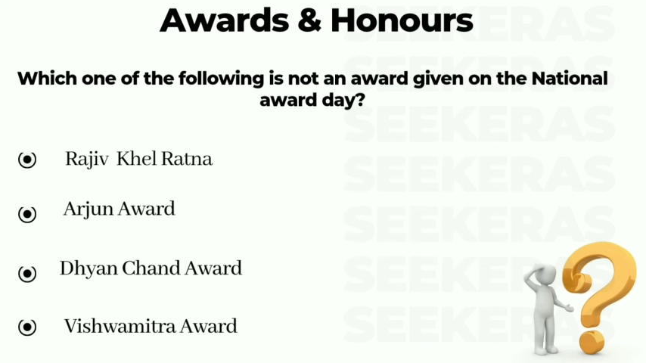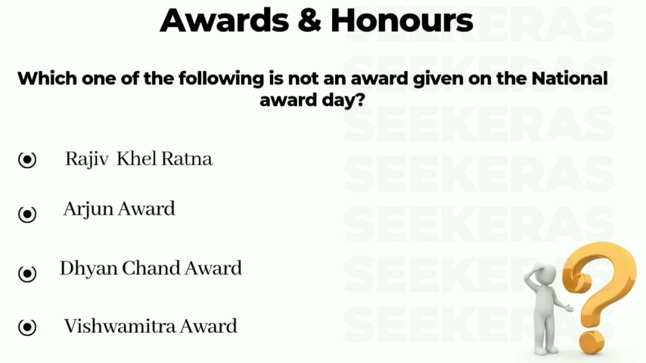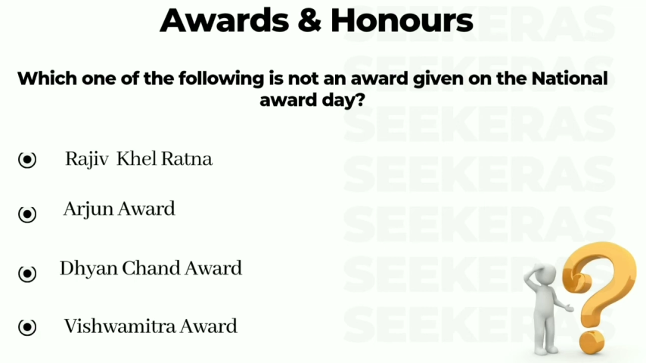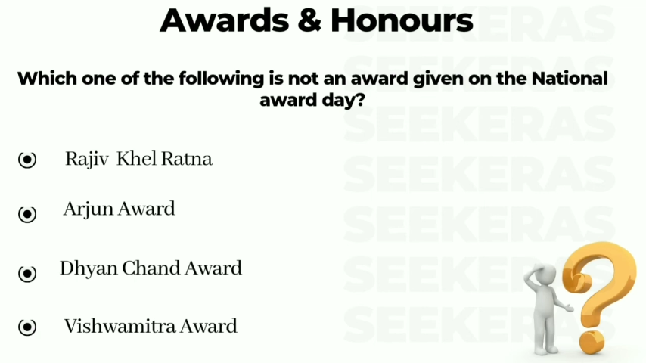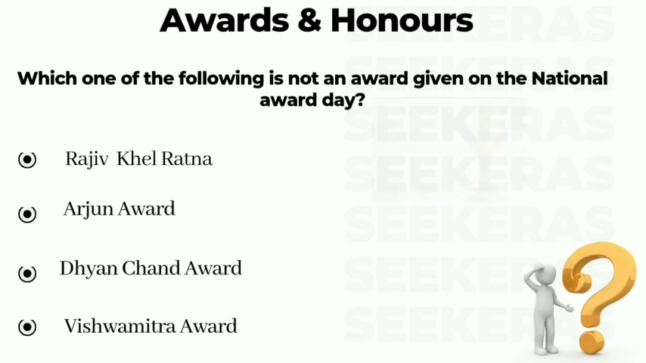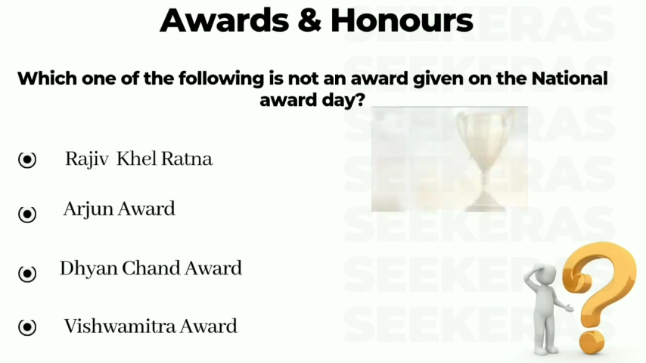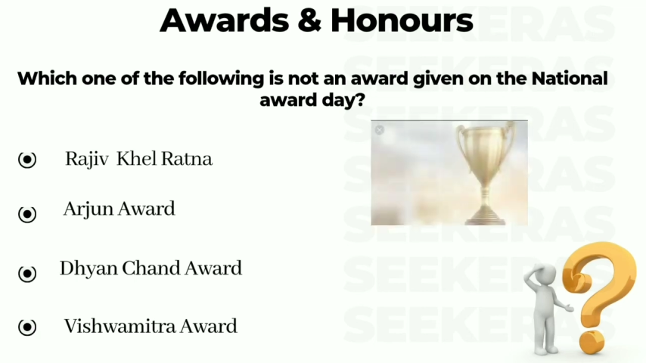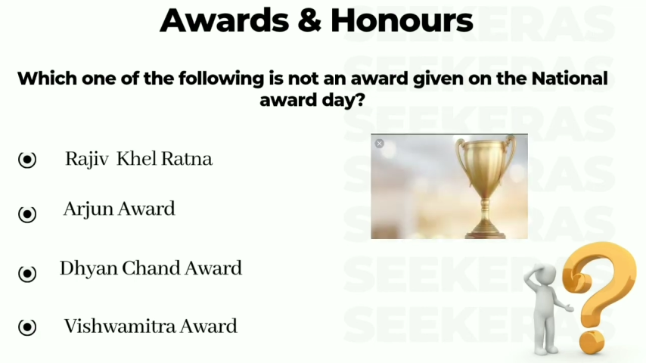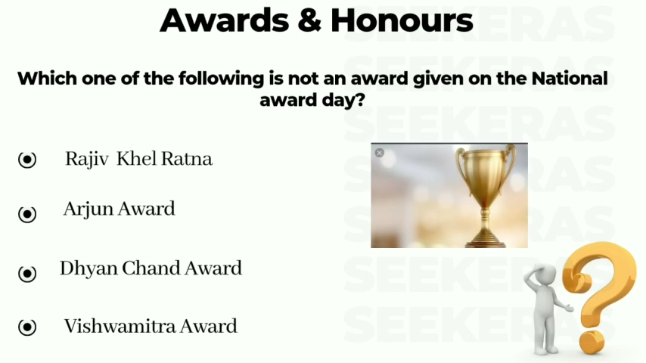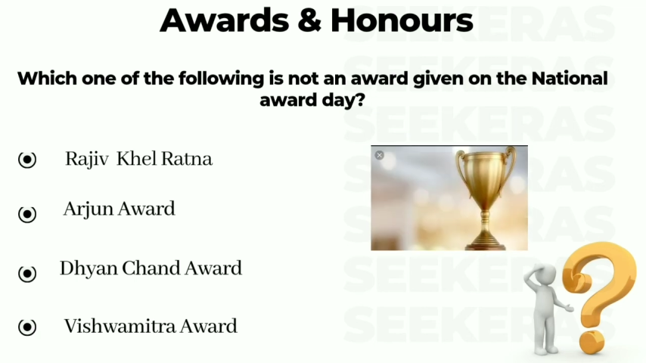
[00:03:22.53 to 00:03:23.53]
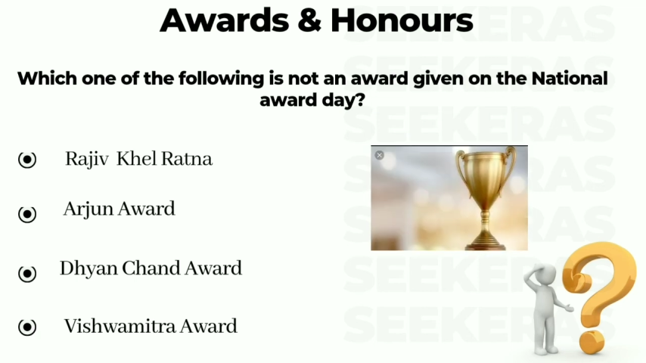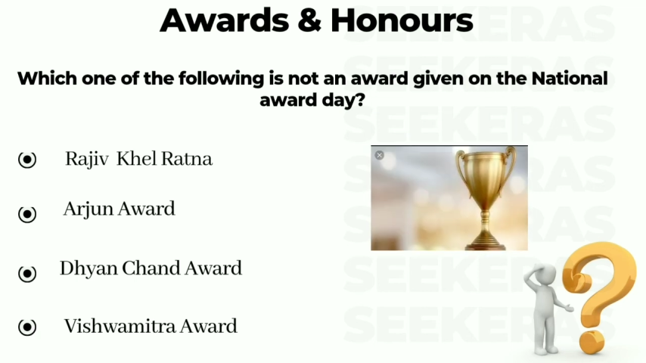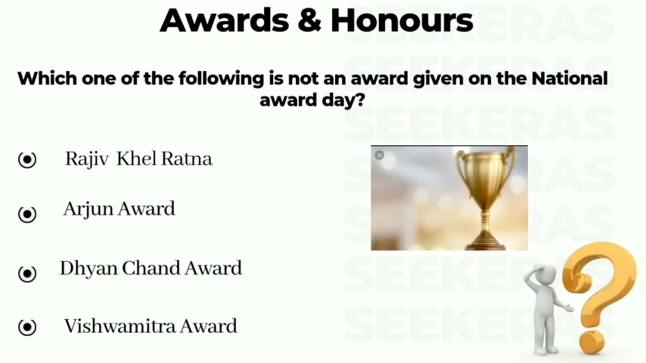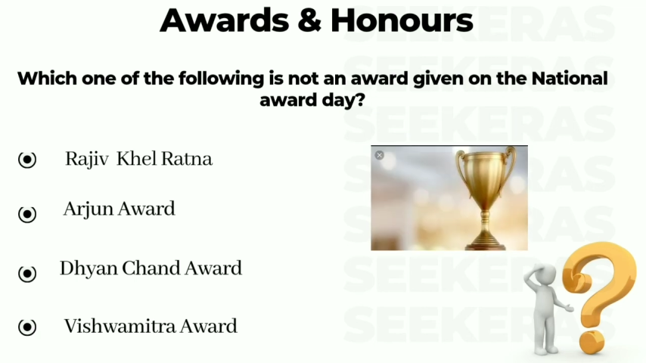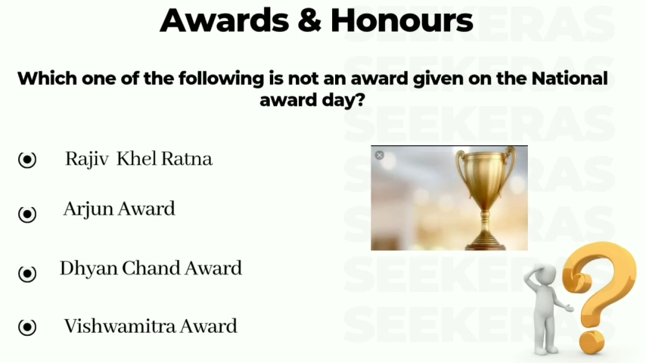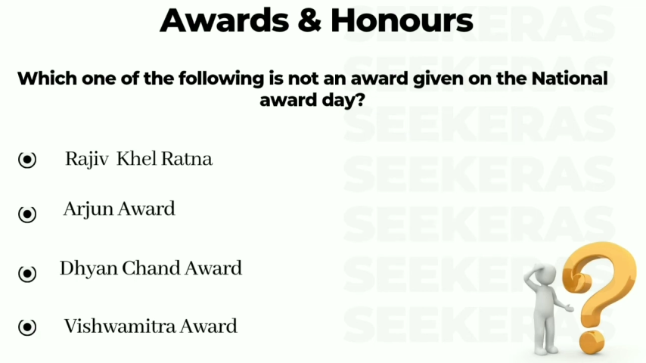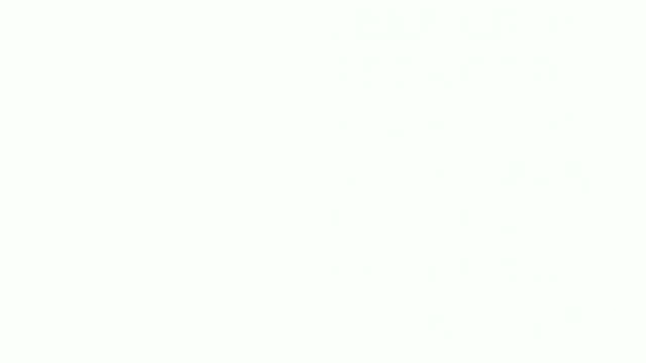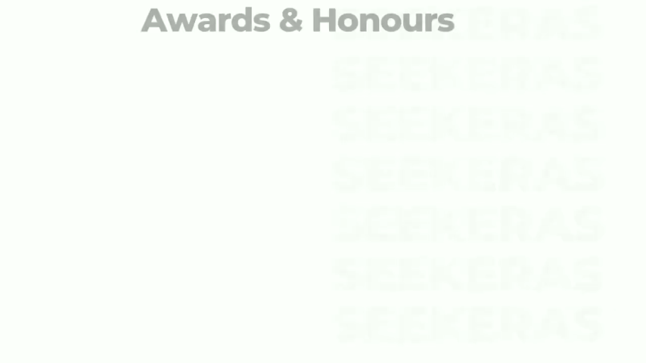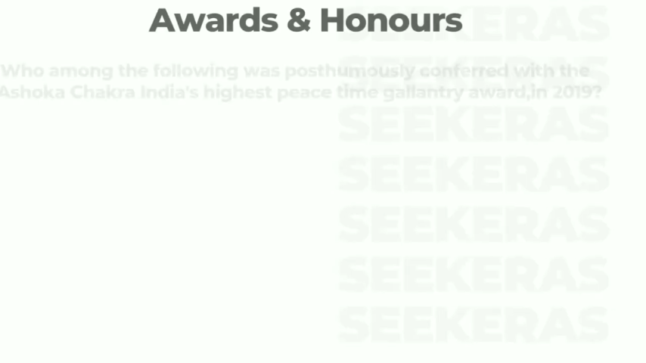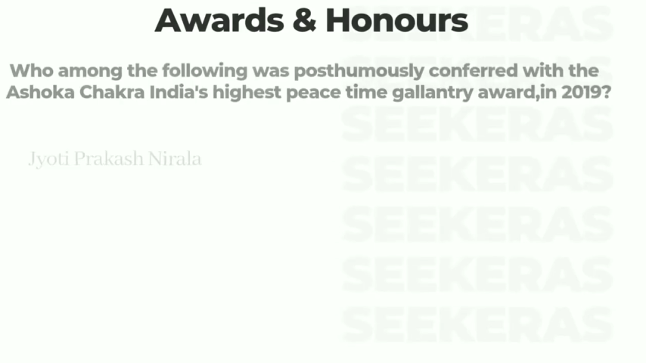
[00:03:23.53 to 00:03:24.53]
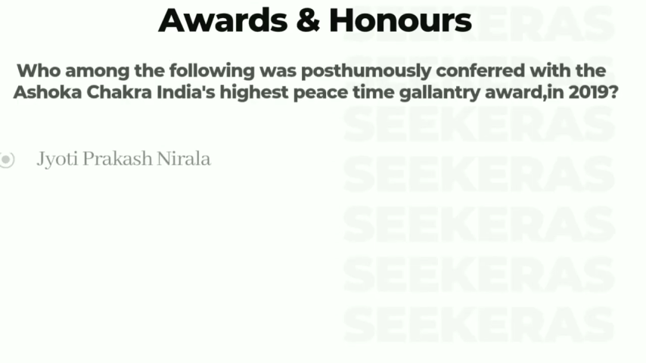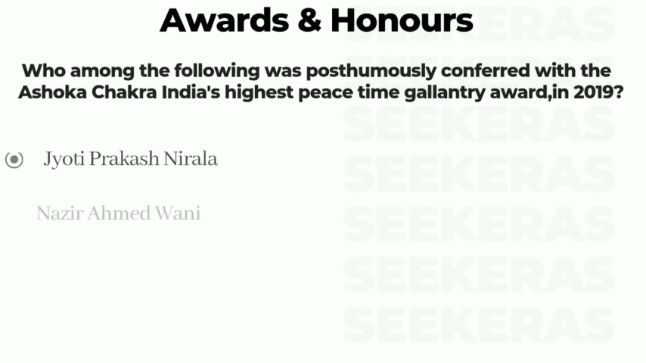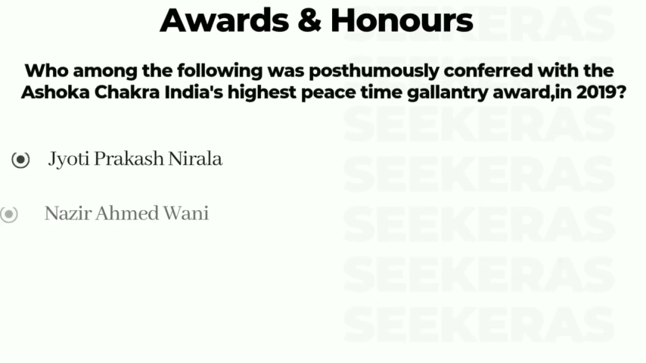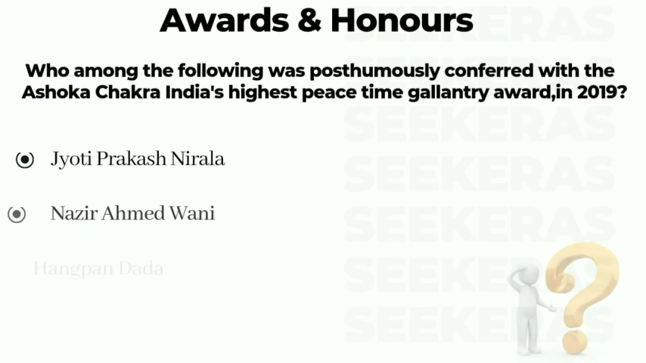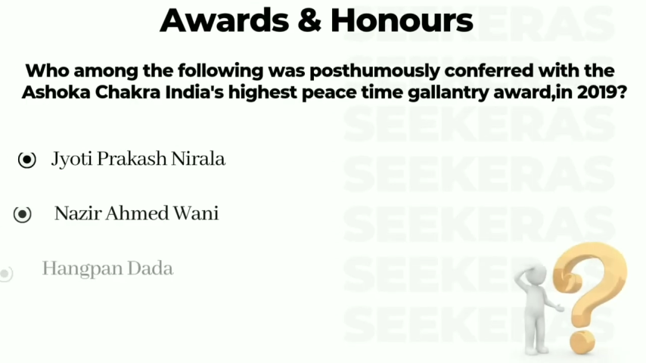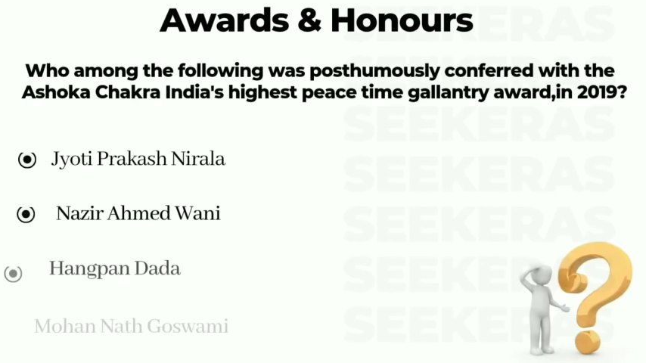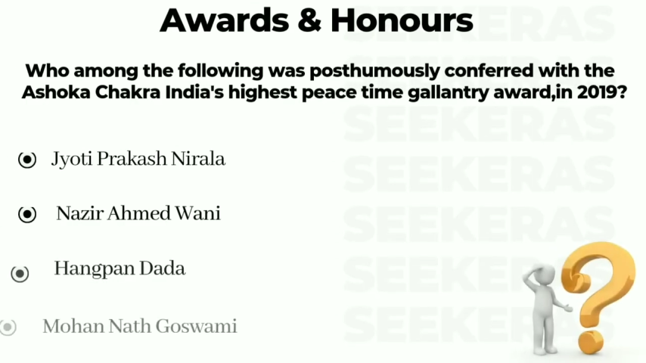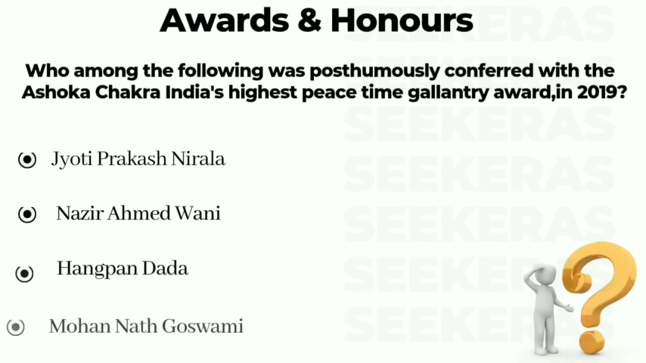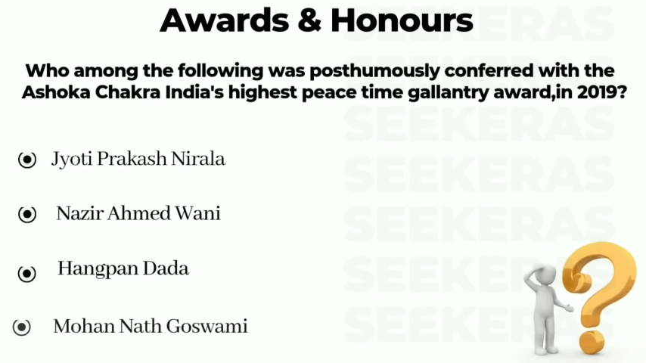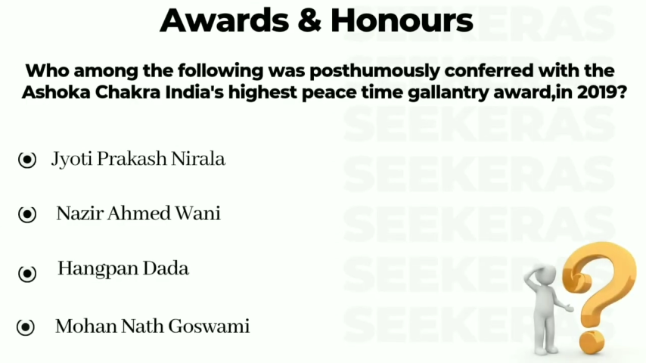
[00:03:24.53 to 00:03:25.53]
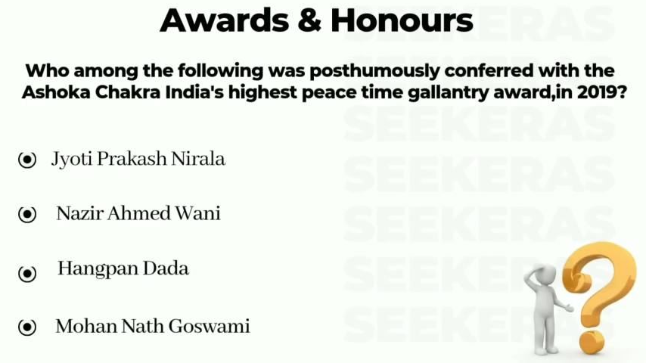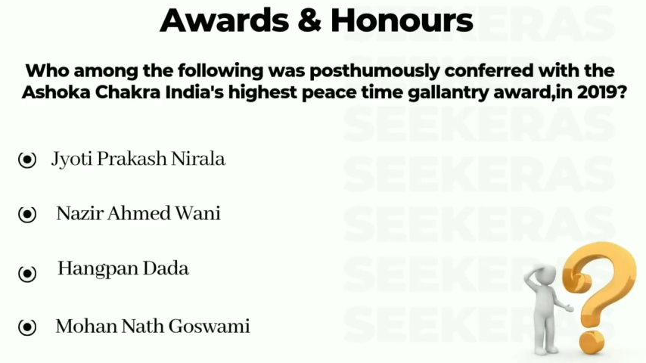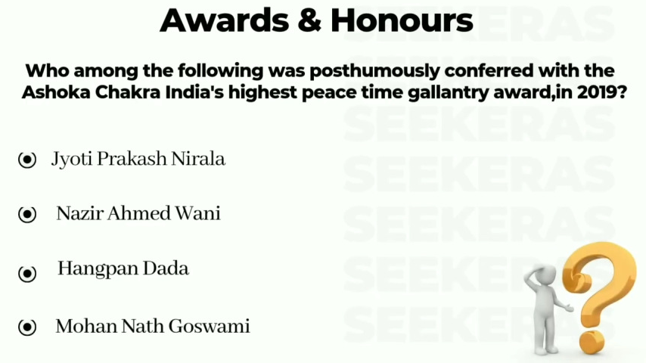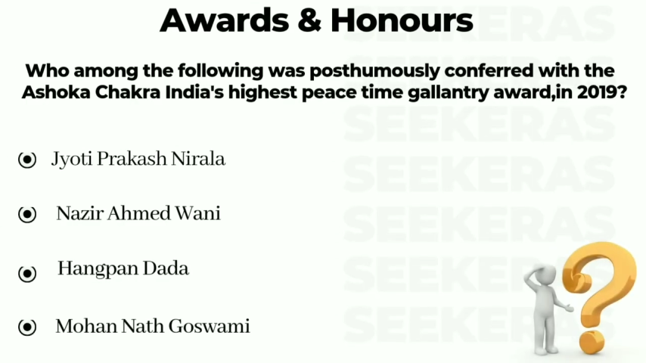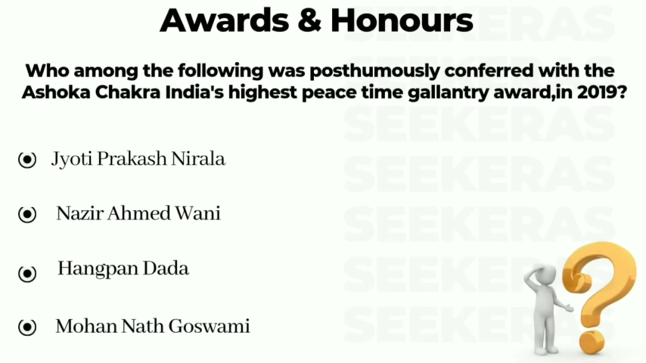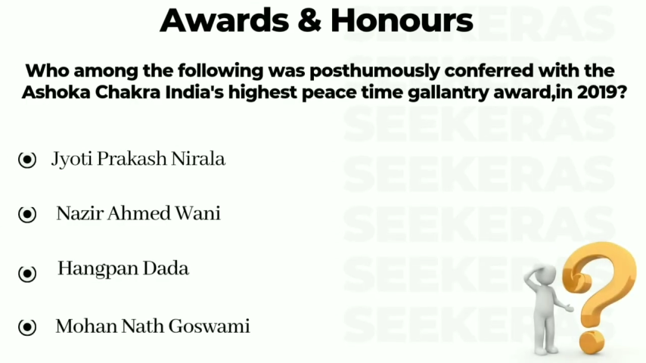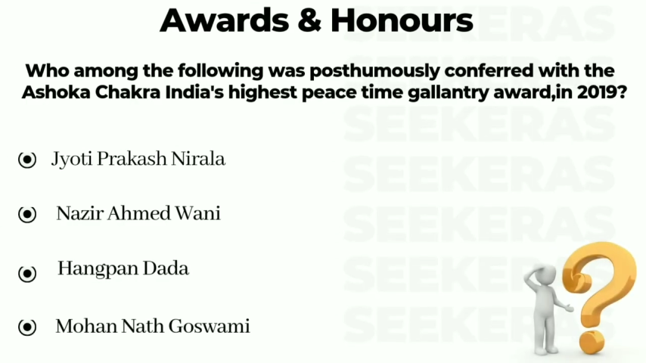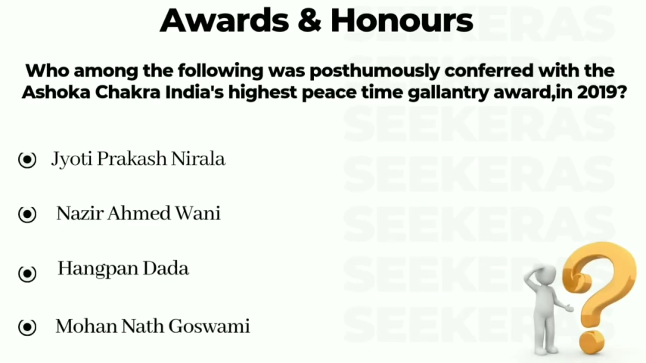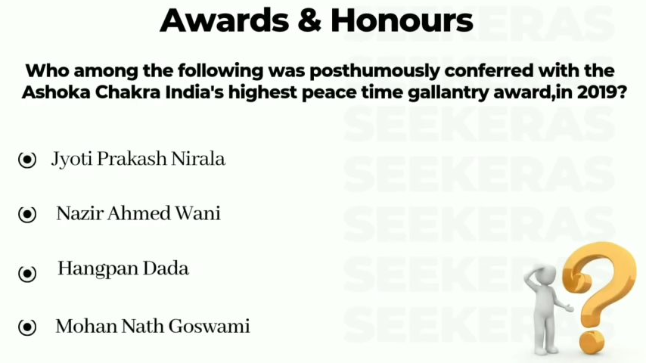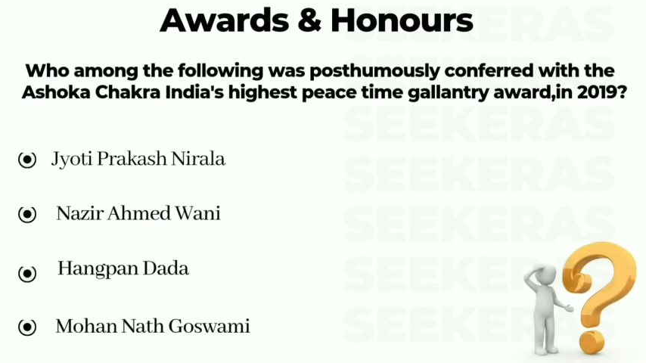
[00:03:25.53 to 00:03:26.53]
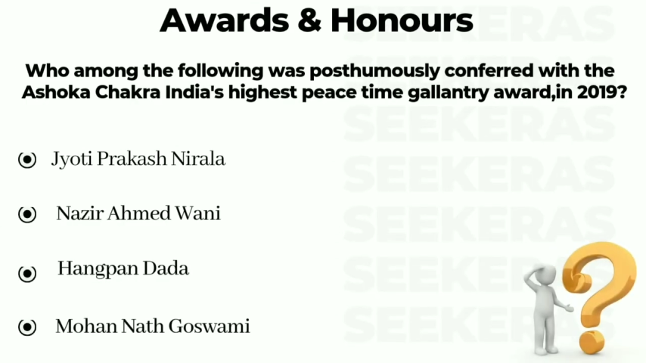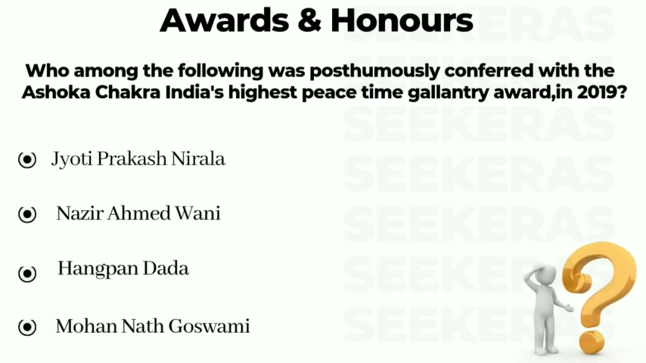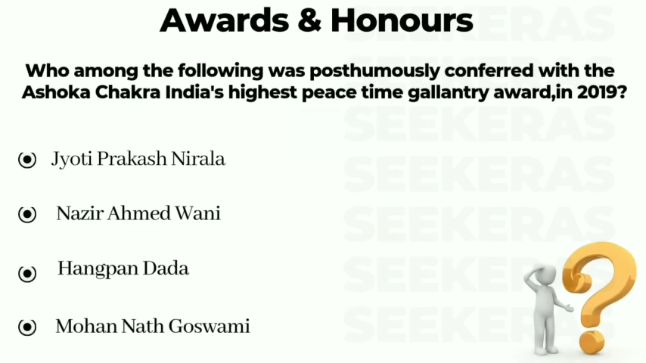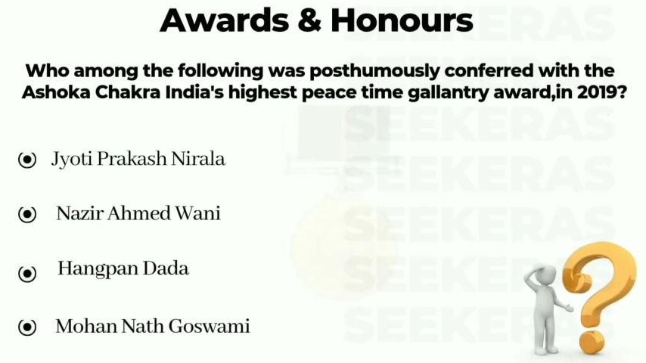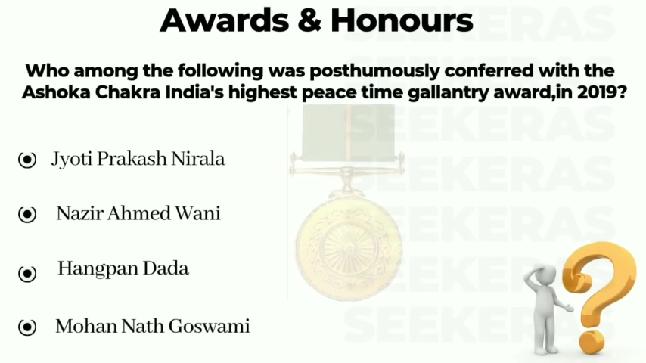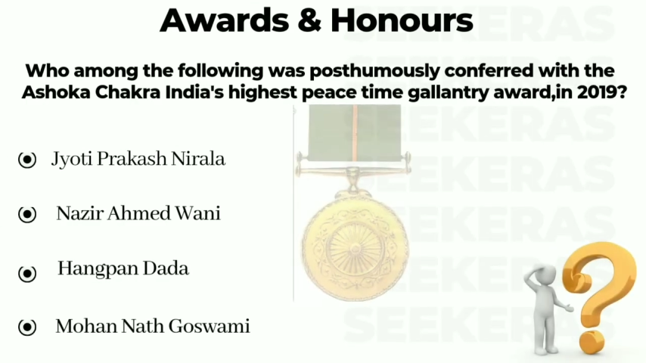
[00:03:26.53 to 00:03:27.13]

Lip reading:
[unreadable: no face in view]